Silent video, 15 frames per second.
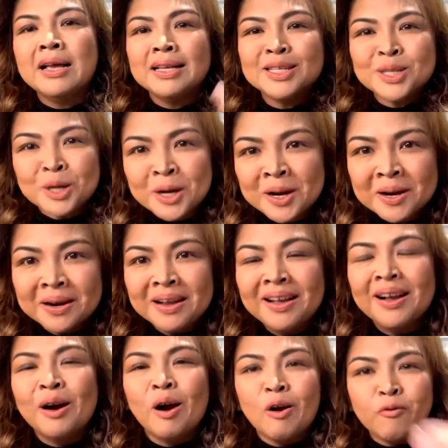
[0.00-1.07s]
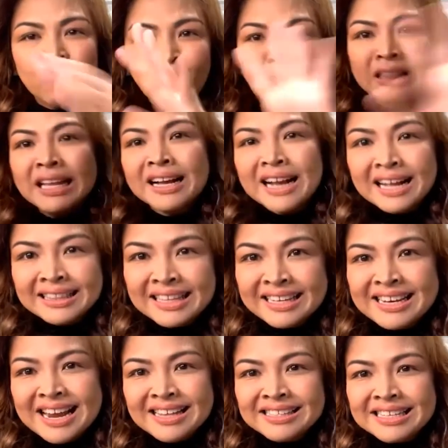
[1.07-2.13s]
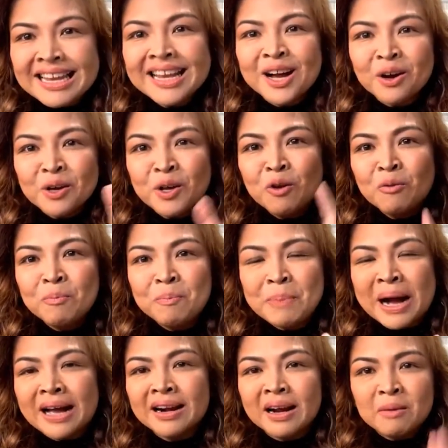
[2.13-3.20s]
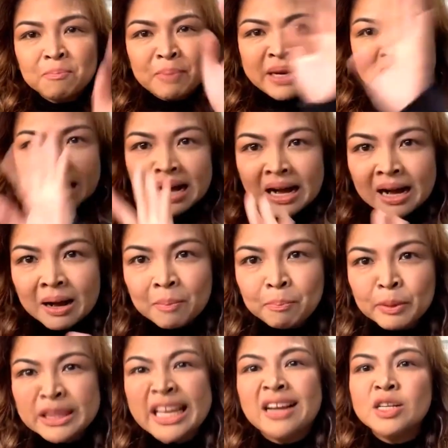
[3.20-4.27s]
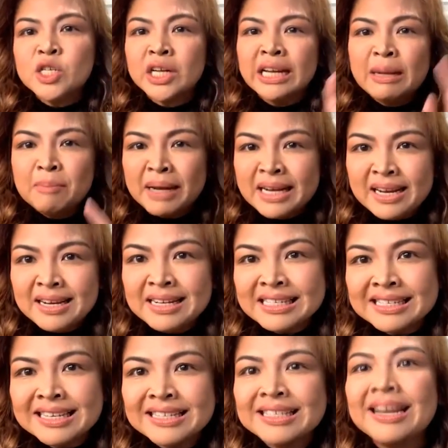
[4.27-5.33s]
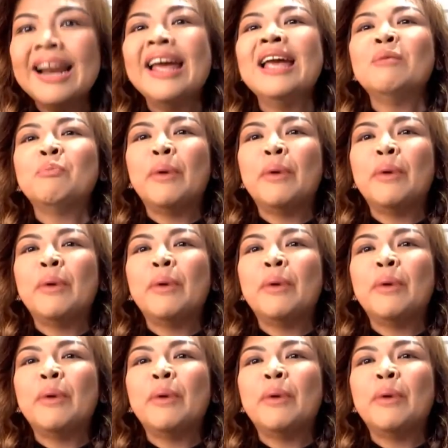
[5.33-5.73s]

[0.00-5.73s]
Sir, of all the candidates, ikaw yung parang pinaka-potentially malinis na slate,